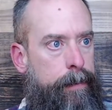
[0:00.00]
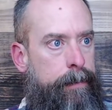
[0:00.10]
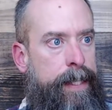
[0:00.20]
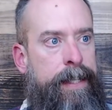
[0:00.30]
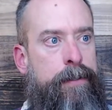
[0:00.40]

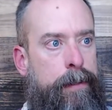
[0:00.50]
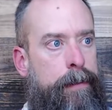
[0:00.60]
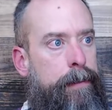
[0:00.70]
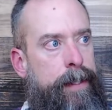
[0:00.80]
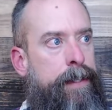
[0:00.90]

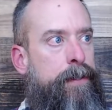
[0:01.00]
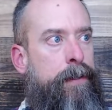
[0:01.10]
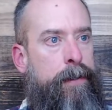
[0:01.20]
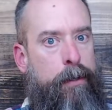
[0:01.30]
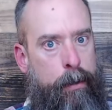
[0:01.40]

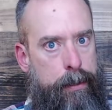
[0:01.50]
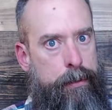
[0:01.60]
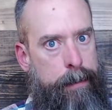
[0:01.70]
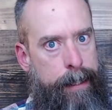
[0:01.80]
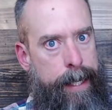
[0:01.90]
intercourse
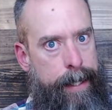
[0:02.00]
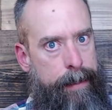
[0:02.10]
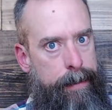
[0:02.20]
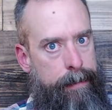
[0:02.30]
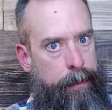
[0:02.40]
related,
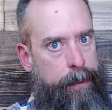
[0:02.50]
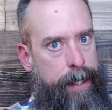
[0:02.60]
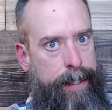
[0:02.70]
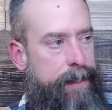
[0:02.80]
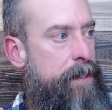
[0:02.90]
okay?
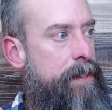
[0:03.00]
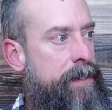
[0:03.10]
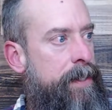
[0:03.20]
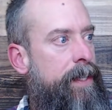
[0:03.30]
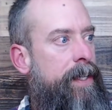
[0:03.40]
This is
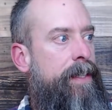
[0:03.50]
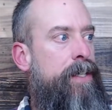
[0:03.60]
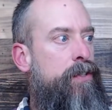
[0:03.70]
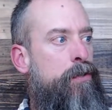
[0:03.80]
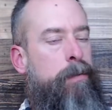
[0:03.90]

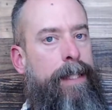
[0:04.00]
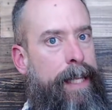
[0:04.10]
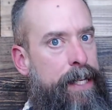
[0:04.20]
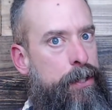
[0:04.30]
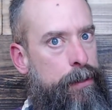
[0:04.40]

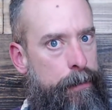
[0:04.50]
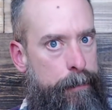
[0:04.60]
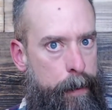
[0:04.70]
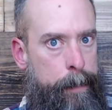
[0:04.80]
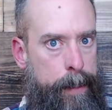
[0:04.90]
relational
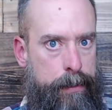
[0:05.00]
verbiage.